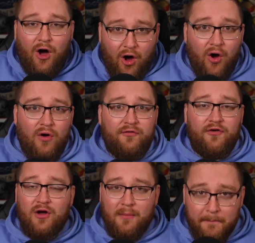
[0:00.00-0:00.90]
of
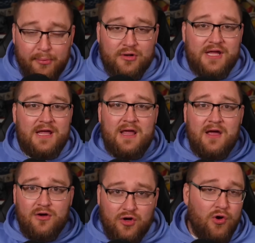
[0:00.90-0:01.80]
bloody
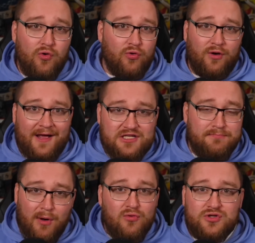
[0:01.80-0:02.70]
cool, as
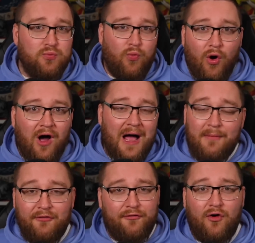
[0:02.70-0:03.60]
most
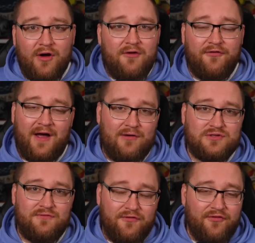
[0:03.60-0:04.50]
Warhammer
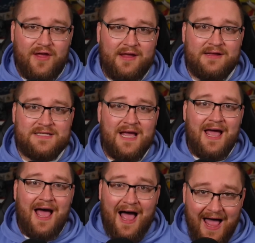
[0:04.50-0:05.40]
40,000 things
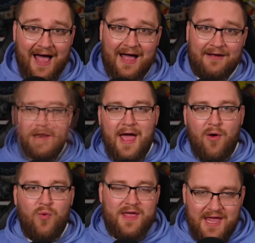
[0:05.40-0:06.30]
are. Now,
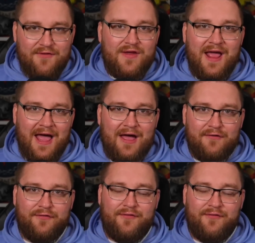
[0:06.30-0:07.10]
we even have